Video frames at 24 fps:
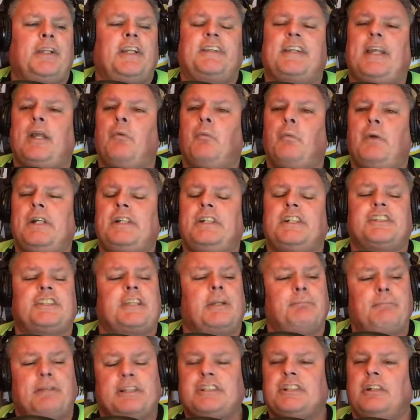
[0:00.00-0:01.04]
that they witnessed
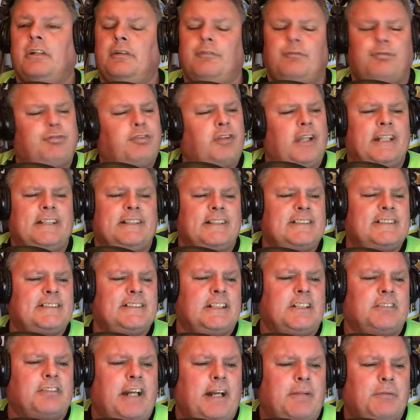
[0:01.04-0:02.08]
the missile in flight. This is
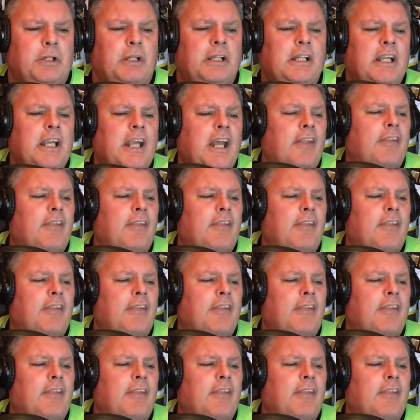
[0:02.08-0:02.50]
incredible.